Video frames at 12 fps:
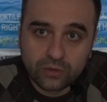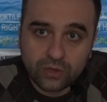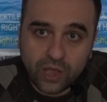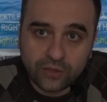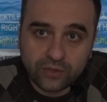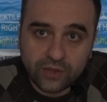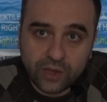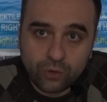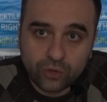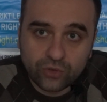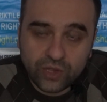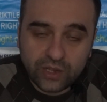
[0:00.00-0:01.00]
and they
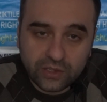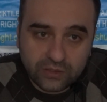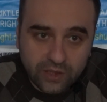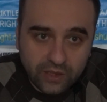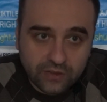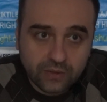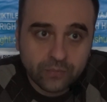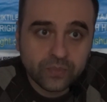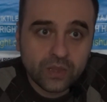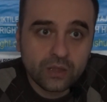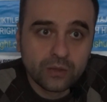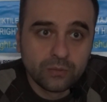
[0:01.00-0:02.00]
were saying that
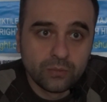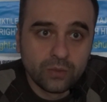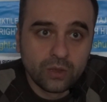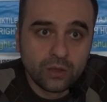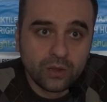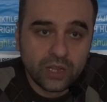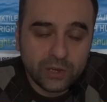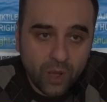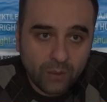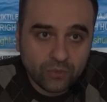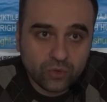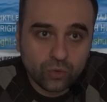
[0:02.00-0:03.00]

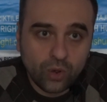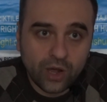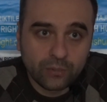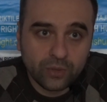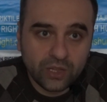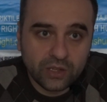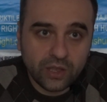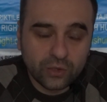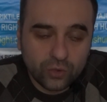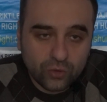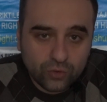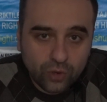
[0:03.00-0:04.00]
imams who are being
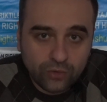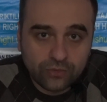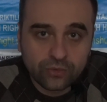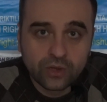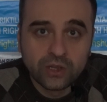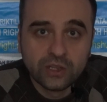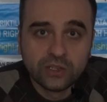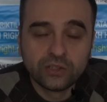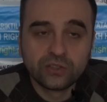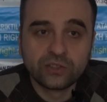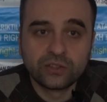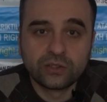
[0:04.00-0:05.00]
accused of
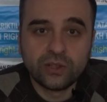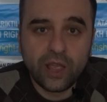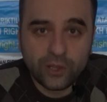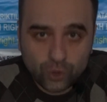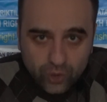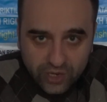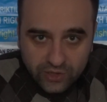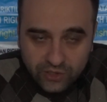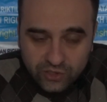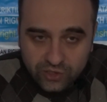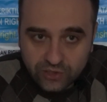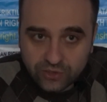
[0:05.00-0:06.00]

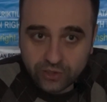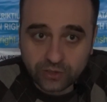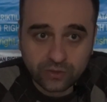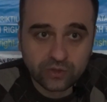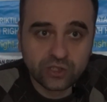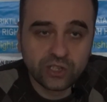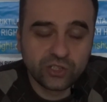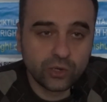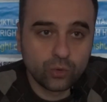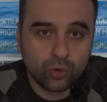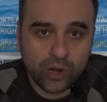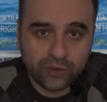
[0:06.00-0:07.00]
educating children,
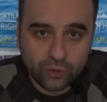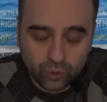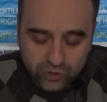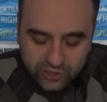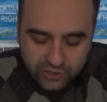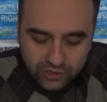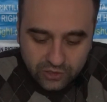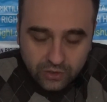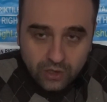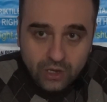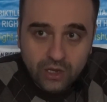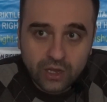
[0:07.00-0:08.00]
teaching Quran to
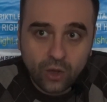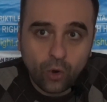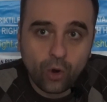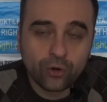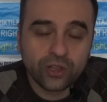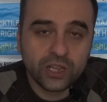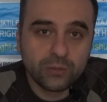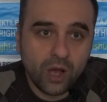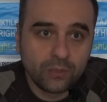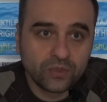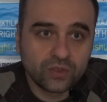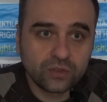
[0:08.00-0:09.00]
children, or
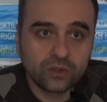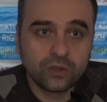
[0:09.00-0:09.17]
imams